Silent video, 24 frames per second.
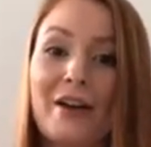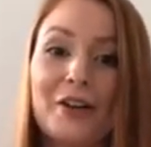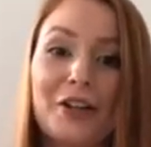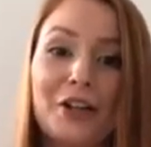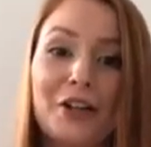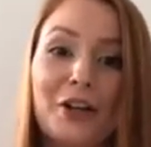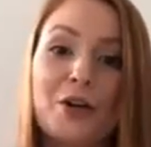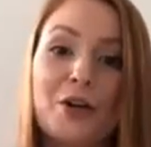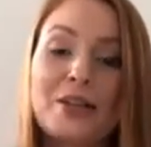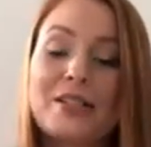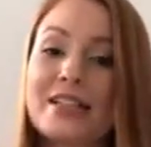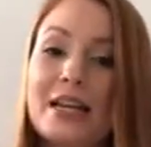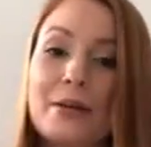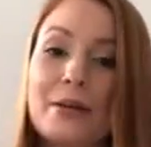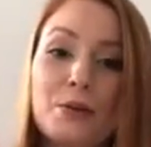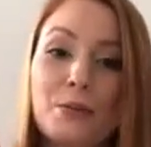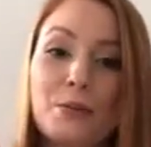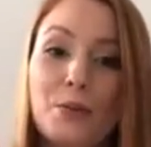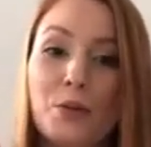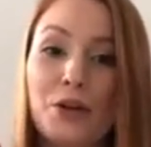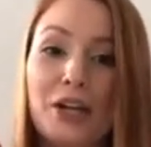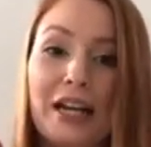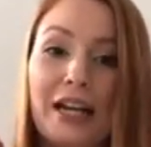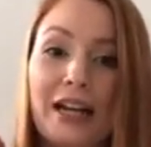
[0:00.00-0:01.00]
It's same with
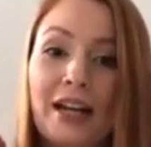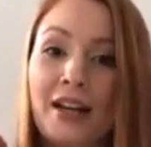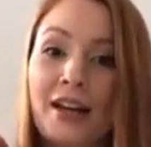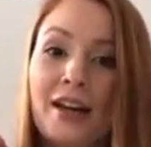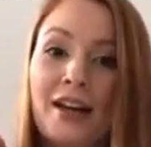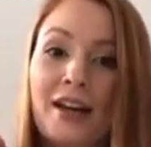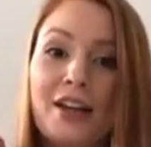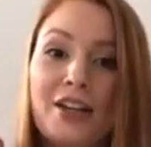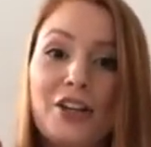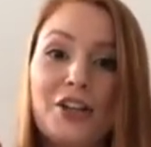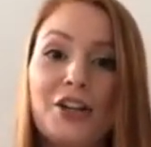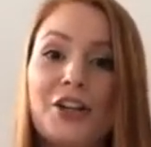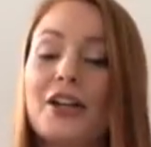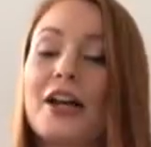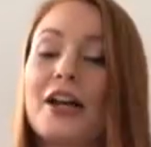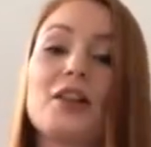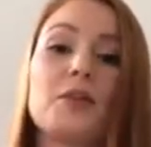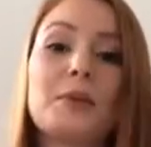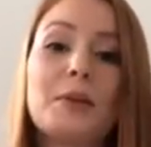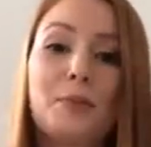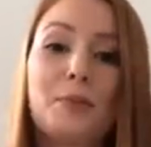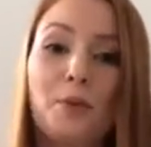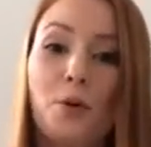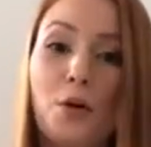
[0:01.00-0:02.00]
money. You can
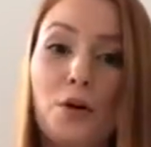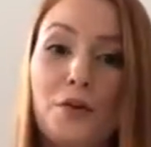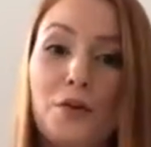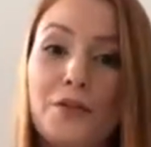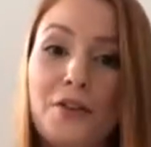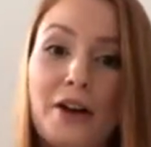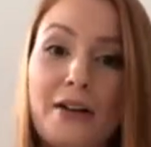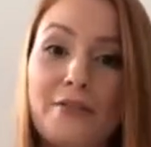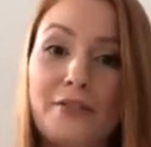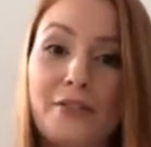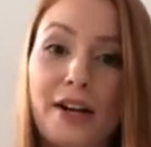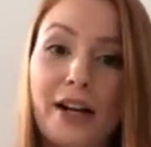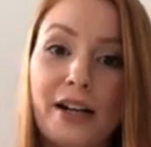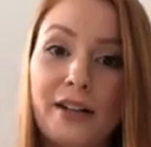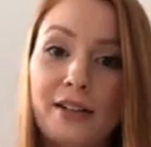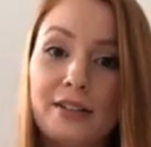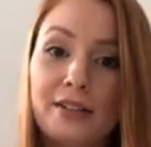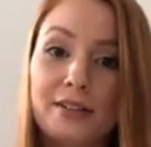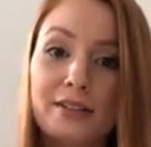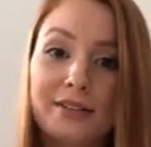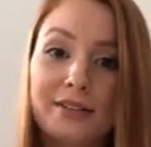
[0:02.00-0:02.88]
either be broke forever,